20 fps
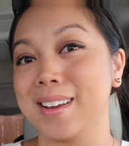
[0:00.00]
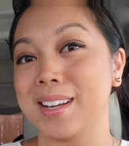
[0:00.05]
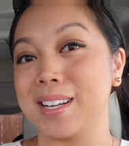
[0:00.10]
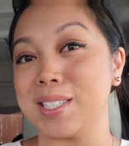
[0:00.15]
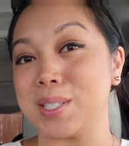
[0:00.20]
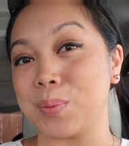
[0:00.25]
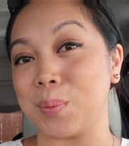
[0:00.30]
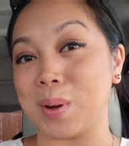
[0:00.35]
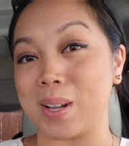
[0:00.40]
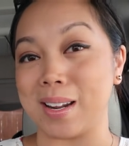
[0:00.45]

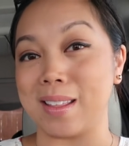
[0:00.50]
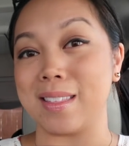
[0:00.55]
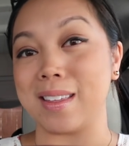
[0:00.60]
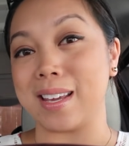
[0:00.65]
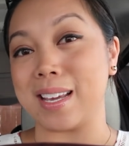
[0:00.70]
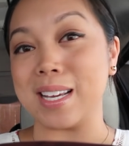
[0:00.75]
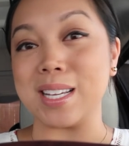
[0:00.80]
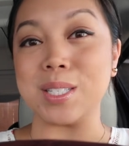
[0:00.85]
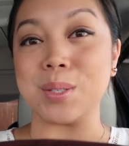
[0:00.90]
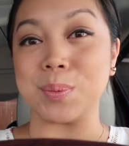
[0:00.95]
because one of
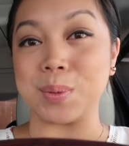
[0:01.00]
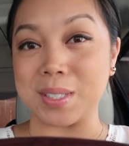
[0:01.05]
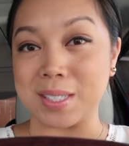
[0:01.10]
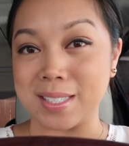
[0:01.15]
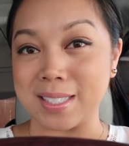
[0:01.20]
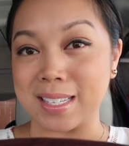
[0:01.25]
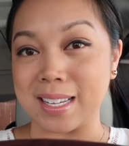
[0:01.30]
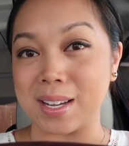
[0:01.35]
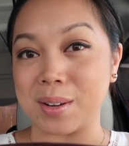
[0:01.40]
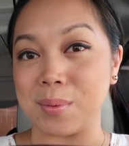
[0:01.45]
the kids were
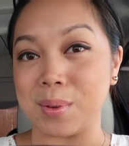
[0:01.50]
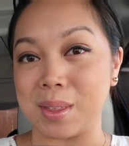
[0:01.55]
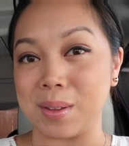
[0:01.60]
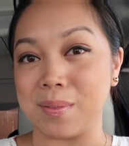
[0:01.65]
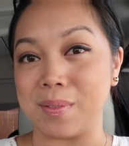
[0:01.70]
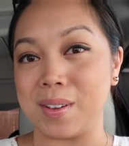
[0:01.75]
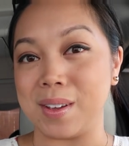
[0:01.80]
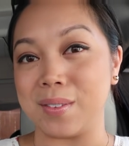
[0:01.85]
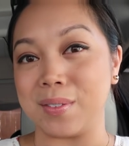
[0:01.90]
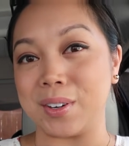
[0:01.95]
sick with
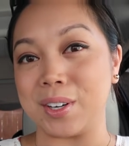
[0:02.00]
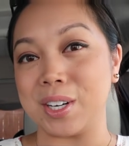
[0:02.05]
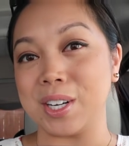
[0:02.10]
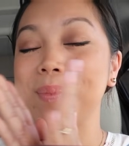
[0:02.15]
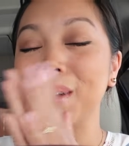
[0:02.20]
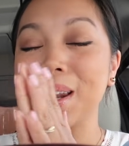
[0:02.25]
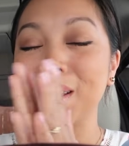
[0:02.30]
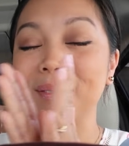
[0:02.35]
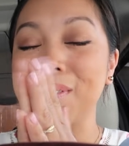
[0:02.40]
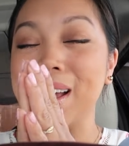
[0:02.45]
a fever.
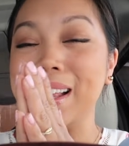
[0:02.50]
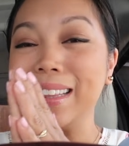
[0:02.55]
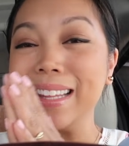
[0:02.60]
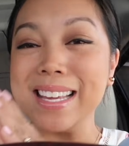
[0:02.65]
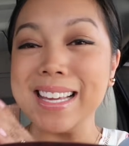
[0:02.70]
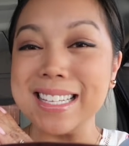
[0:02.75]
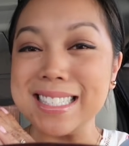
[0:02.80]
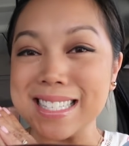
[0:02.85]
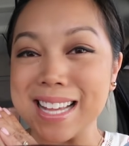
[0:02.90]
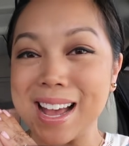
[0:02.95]
But I
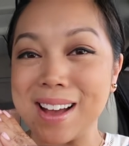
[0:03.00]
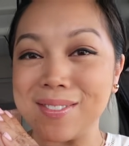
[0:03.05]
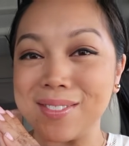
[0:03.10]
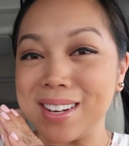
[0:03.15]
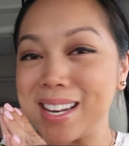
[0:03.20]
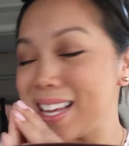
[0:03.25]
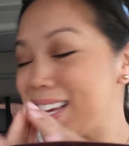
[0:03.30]
finally get to have